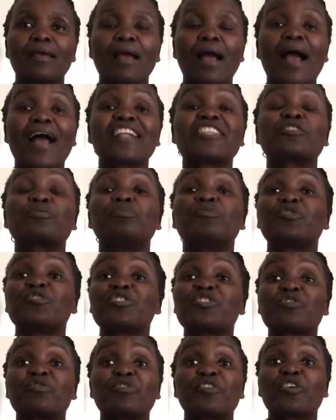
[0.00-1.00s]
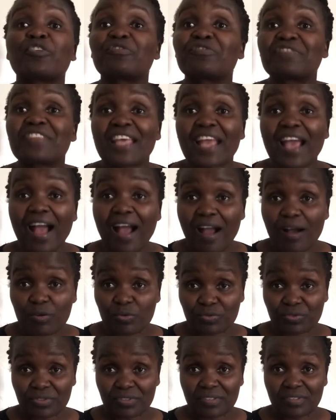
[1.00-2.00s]
atmosphere of the
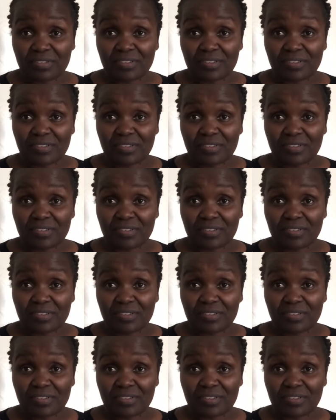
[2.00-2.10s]
house.